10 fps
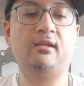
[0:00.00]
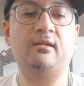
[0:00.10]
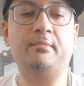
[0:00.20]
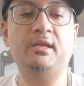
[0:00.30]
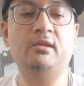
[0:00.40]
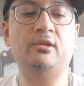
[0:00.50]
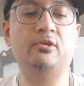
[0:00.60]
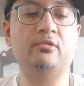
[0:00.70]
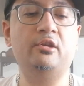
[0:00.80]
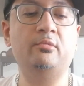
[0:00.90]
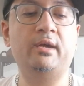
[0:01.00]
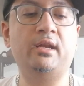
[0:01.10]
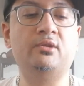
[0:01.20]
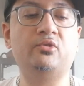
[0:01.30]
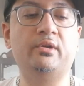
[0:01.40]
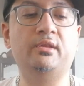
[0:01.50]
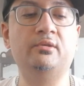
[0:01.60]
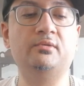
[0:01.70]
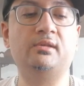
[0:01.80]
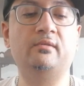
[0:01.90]
I mean, you know, you might enjoy the
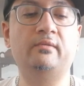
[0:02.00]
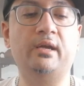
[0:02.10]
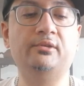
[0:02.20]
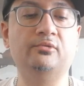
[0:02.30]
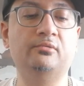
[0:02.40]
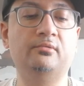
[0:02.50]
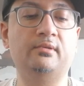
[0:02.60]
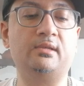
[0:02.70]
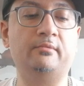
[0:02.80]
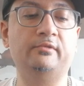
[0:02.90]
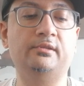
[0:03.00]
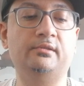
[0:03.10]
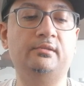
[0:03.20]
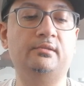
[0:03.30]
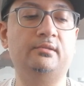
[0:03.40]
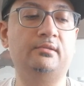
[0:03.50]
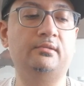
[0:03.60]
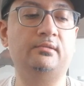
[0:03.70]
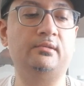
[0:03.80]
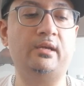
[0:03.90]
new stuff. I do, some of it.
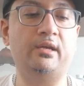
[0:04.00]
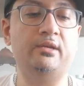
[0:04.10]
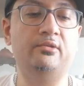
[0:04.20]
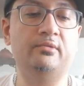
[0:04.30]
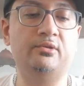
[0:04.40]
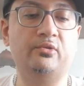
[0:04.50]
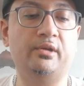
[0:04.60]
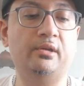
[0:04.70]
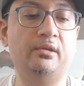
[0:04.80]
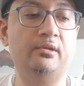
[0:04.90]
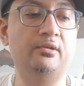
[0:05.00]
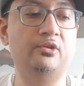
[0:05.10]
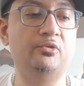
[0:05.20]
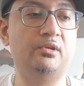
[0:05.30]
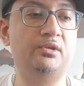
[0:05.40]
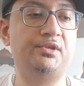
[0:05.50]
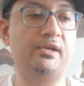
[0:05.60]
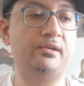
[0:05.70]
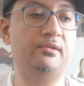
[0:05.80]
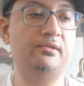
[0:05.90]
I do enjoy newer Sheng,
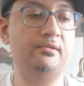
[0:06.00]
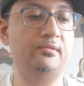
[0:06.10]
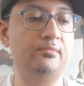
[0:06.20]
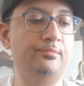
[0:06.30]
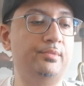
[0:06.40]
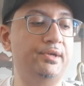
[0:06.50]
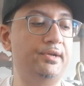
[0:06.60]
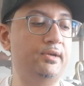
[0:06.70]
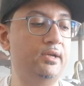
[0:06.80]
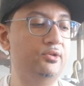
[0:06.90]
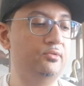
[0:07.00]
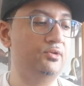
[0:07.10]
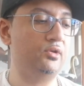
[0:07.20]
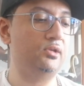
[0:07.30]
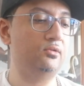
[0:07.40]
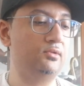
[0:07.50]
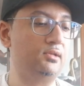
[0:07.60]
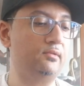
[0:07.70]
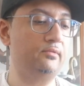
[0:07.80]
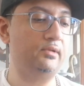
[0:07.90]
but I do enjoy the old
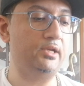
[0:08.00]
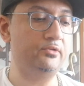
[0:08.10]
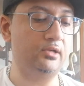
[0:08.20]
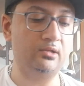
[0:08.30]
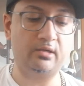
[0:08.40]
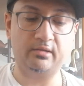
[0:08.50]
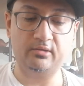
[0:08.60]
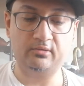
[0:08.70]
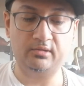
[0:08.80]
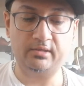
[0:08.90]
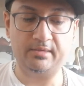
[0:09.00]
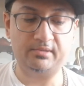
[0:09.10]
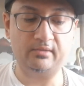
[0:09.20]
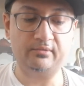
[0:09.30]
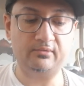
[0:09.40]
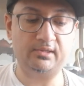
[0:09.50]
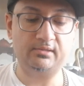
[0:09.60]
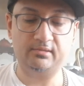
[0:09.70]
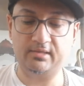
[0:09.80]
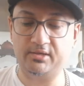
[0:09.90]
stuff, and I drink a lot of the older type stuff as well,
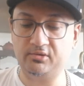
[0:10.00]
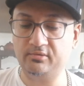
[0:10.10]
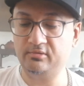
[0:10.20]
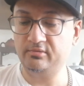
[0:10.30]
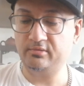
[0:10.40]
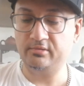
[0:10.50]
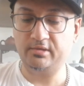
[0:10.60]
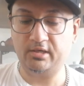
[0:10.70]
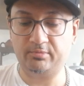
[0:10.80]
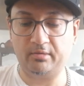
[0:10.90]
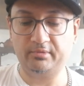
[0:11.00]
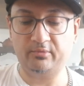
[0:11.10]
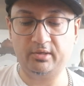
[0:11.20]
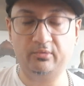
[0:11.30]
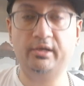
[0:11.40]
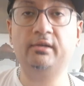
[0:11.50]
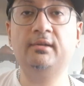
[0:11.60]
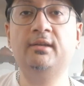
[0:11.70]
as you are probably well aware.